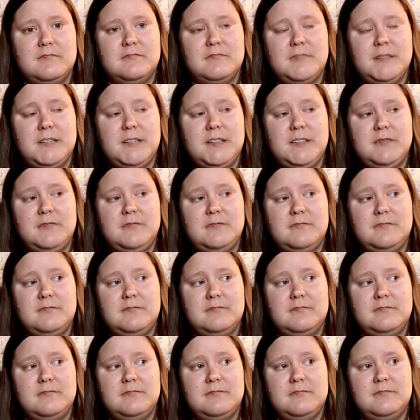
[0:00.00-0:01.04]
But
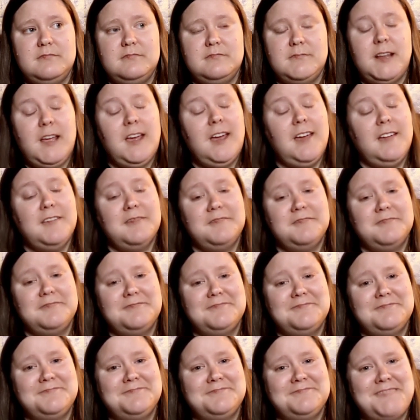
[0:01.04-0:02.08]
yeah.
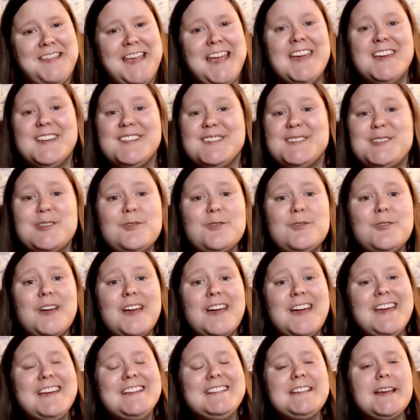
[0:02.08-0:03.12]
So
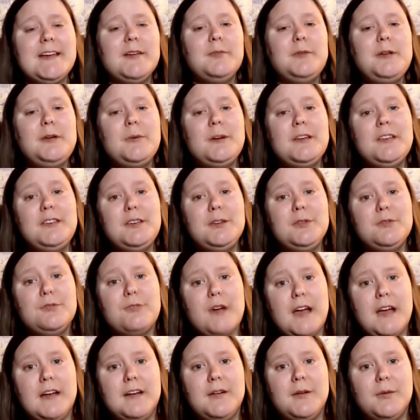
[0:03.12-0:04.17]
tell me what you
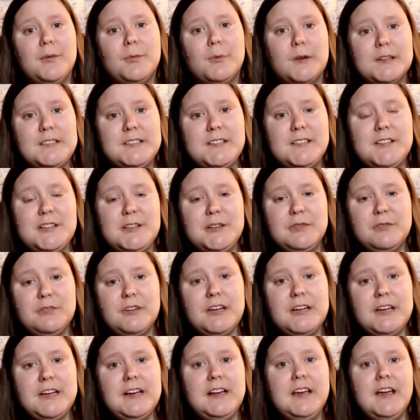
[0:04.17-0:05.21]
read. What did you
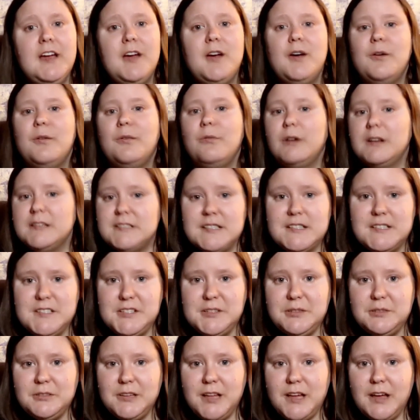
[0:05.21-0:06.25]
read? What did
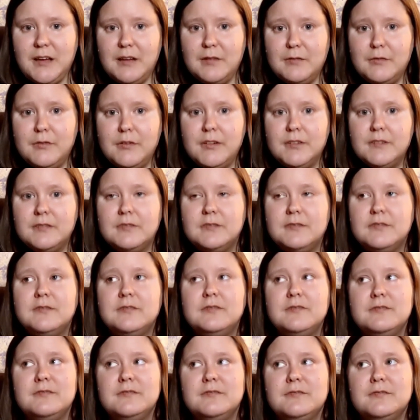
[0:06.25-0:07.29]
you love?
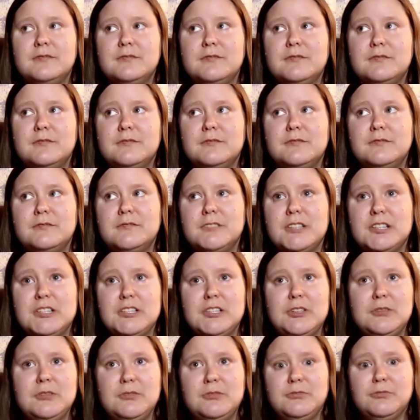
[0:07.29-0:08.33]
Did
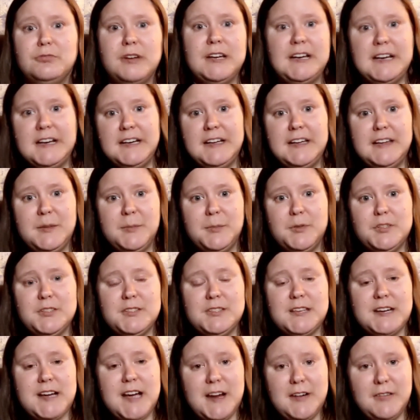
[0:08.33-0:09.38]
you read any of the books
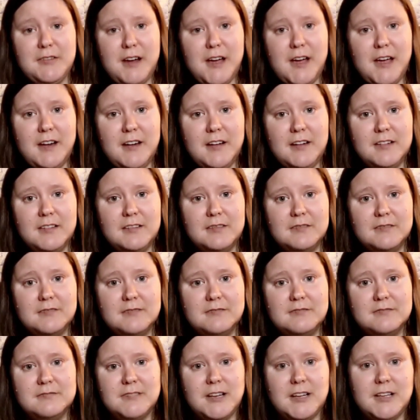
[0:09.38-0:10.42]
that I read
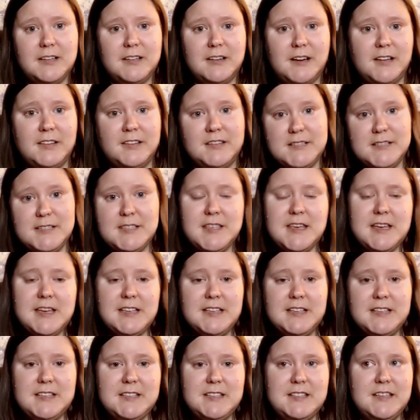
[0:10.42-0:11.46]
on this
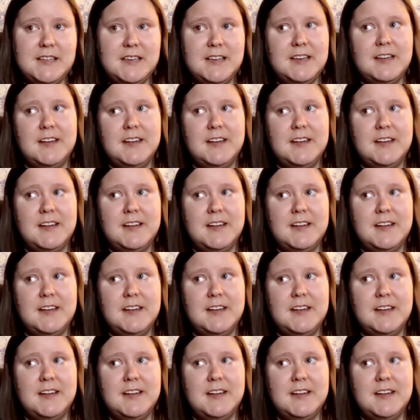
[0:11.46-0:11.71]
list?